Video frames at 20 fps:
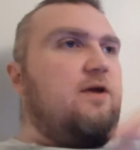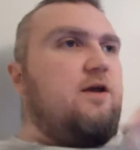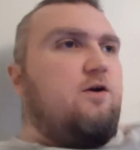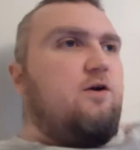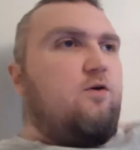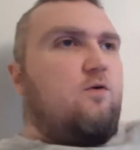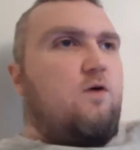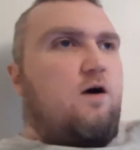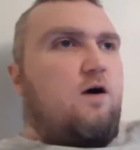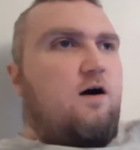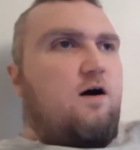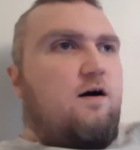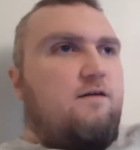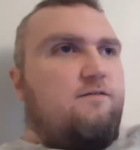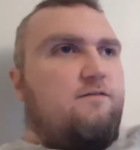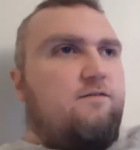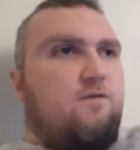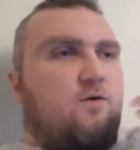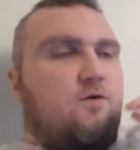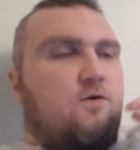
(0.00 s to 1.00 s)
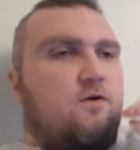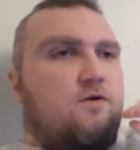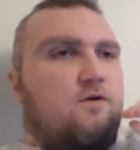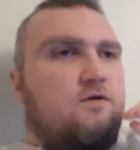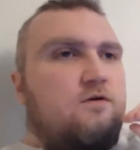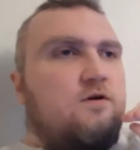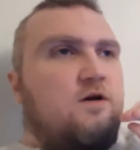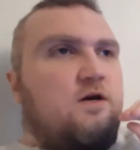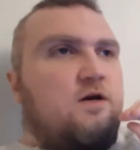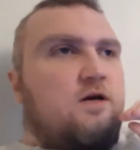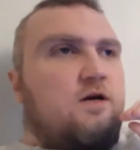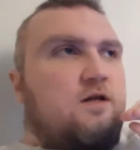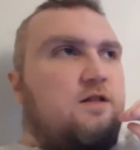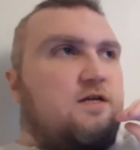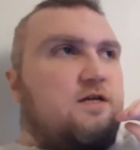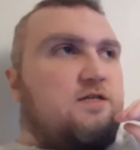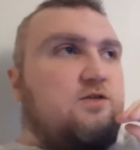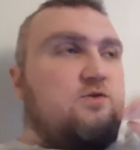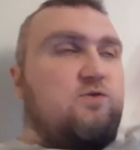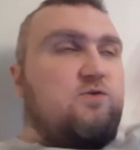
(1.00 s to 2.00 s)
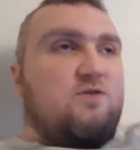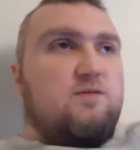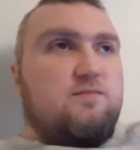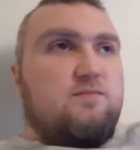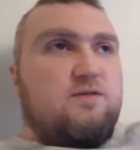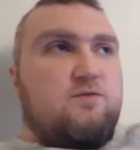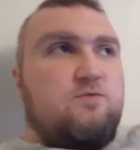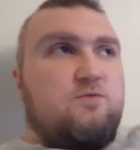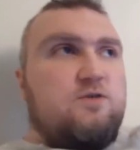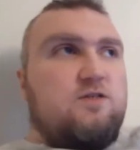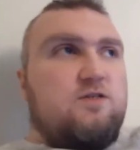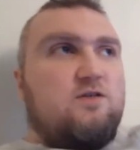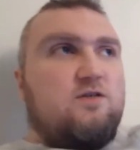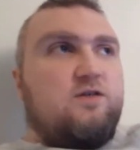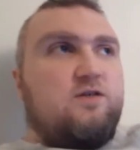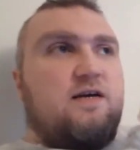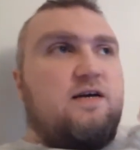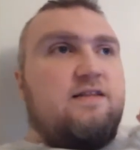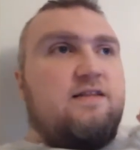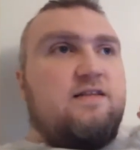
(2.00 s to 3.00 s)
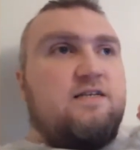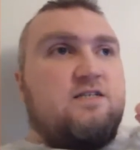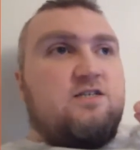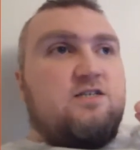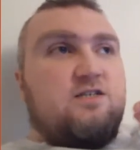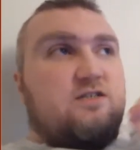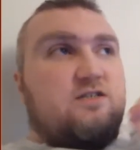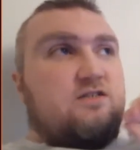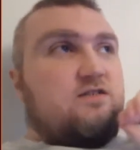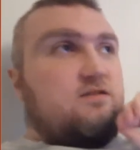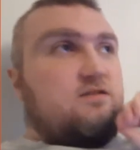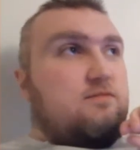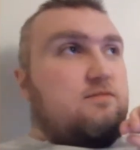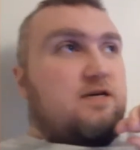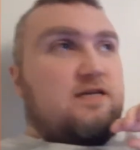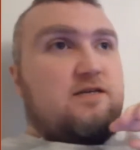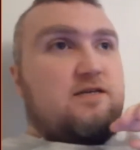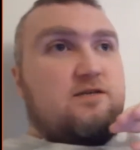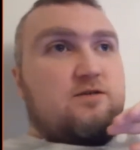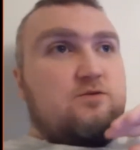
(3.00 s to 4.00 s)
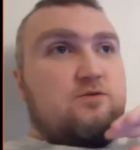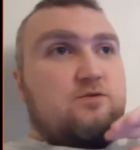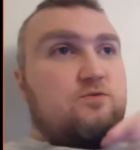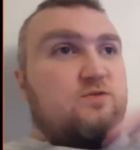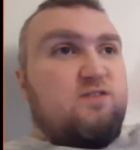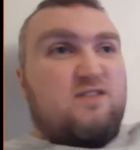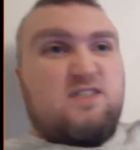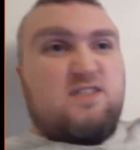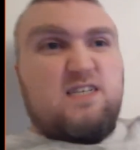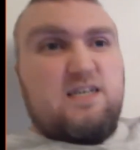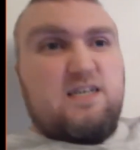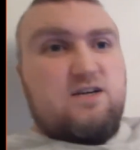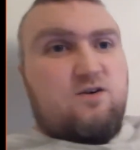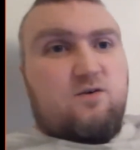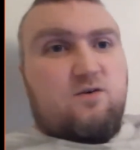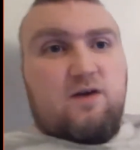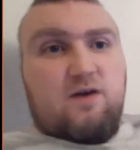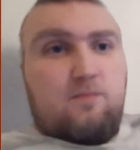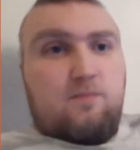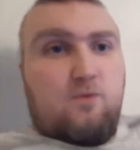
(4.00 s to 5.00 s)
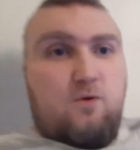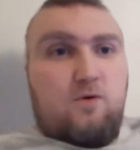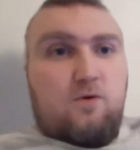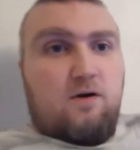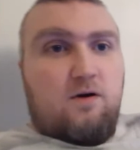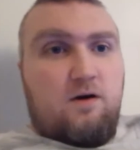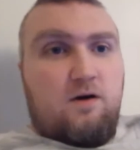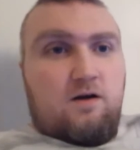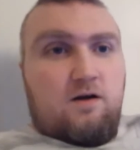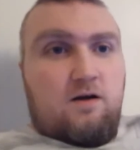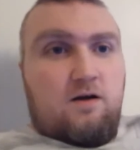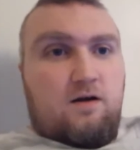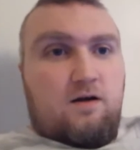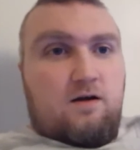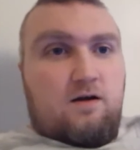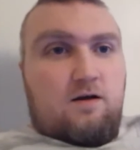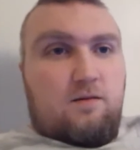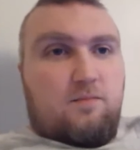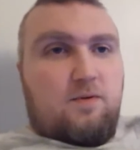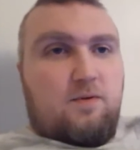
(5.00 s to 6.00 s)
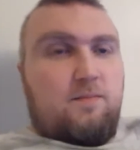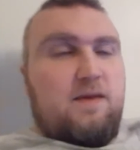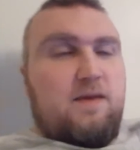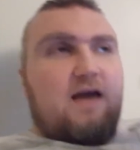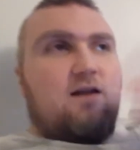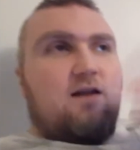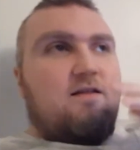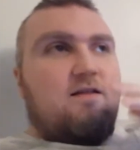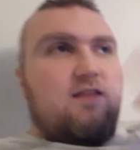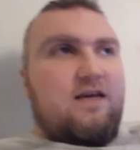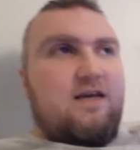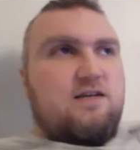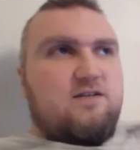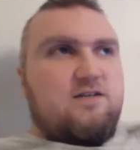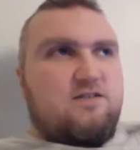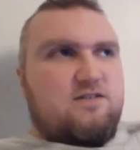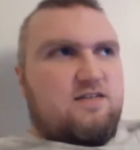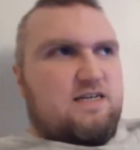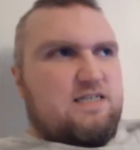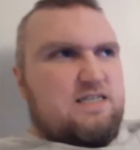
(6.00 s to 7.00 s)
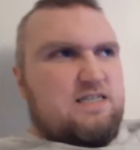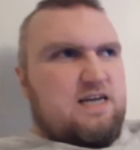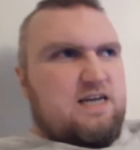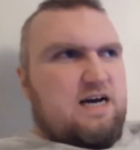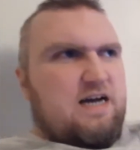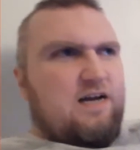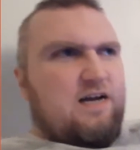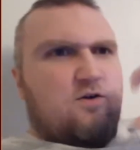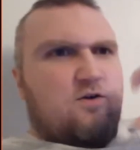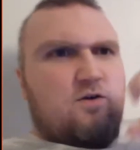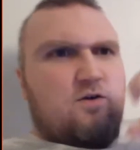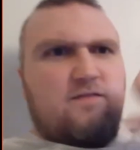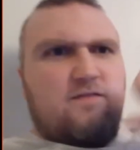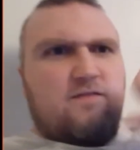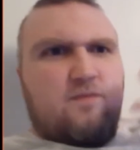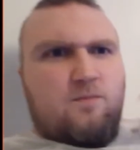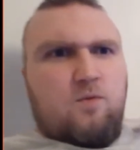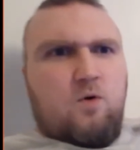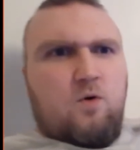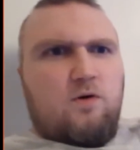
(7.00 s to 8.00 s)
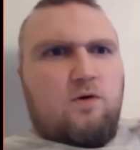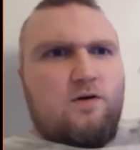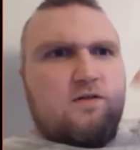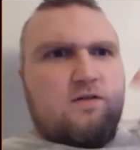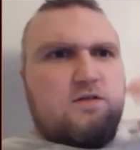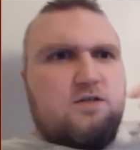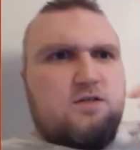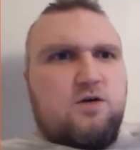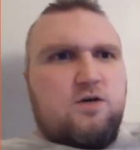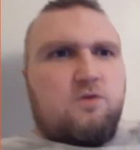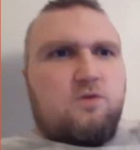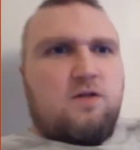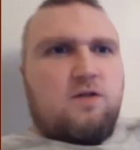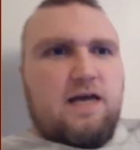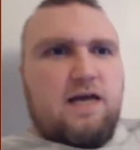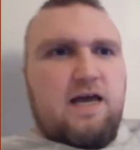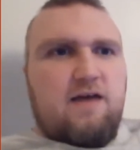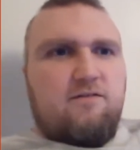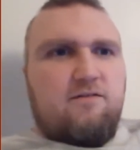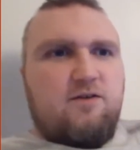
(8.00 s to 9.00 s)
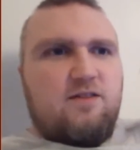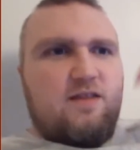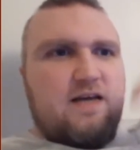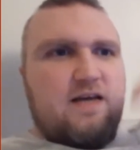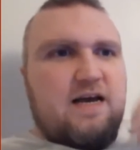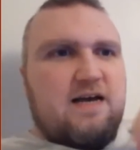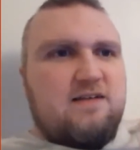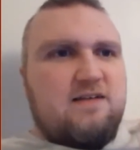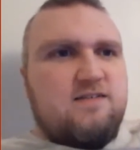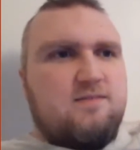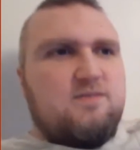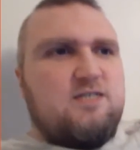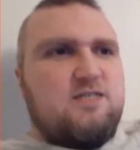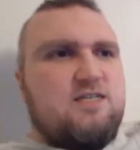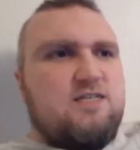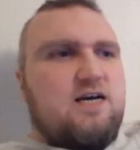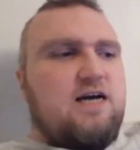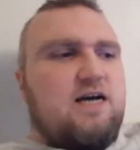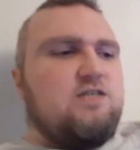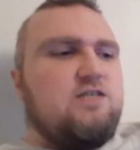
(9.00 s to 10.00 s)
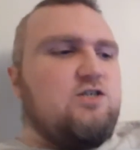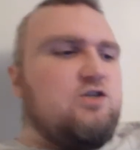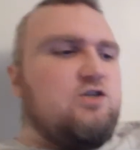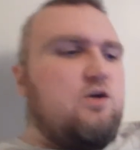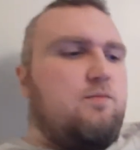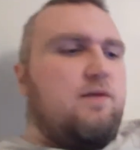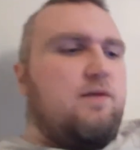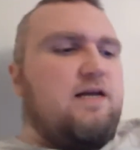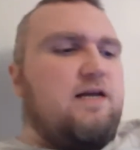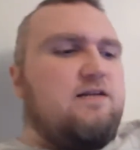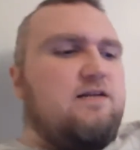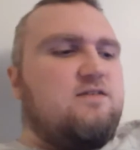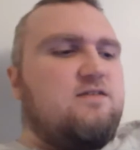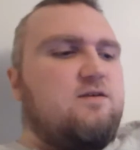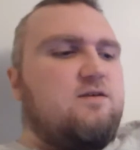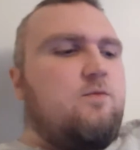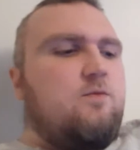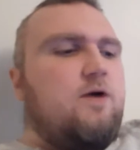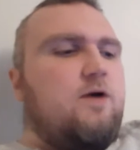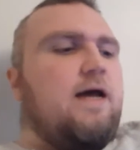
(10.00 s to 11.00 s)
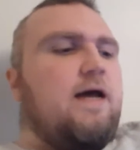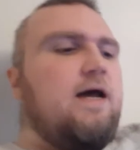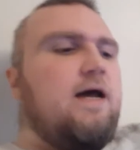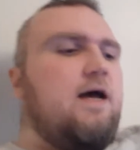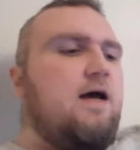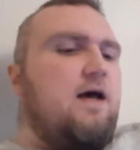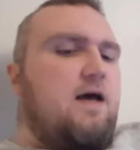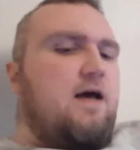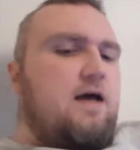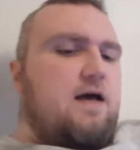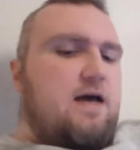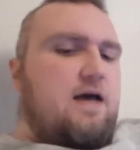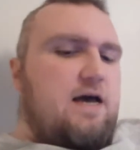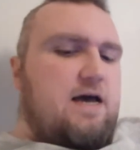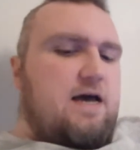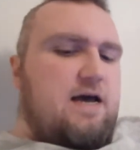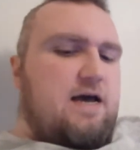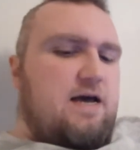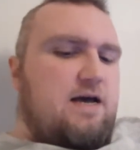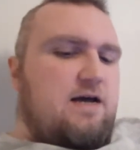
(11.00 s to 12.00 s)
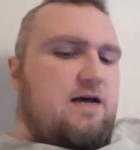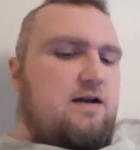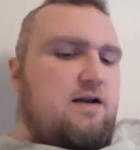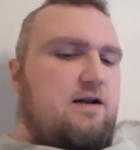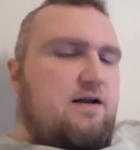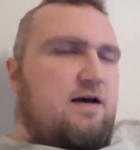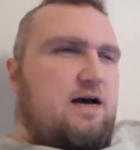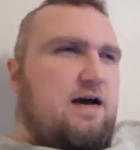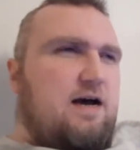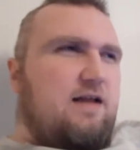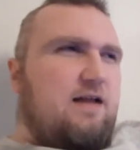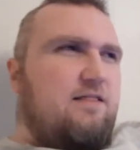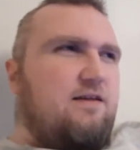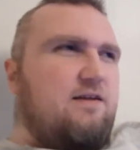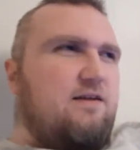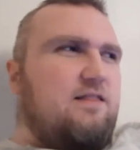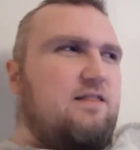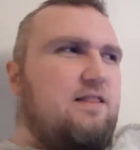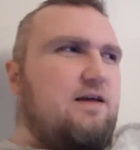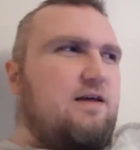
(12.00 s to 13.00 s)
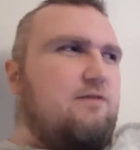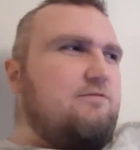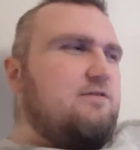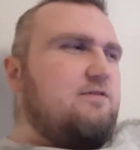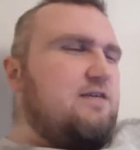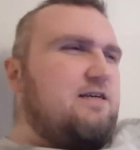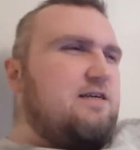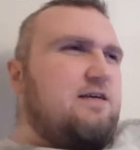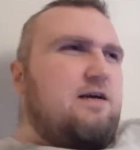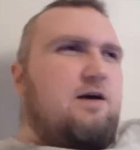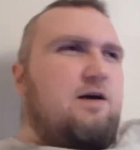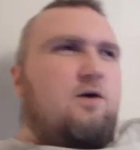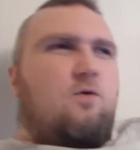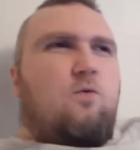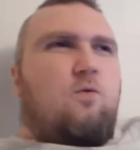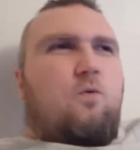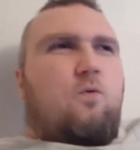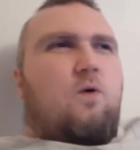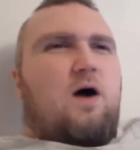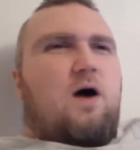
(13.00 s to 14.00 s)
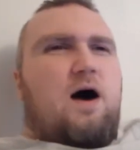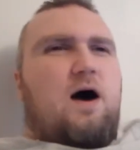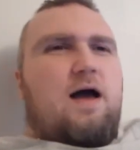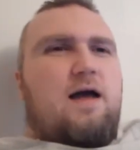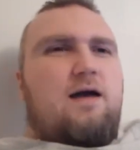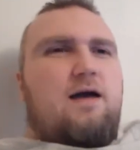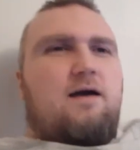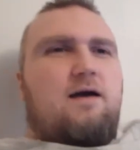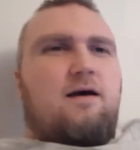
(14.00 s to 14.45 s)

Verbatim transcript: her off or like do something with her and then just like you wouldn't see her anymore. But man, are they just like tying her even more into the show? Like everything has to be tied to Charmaine in some way. And I thought that that was like, why?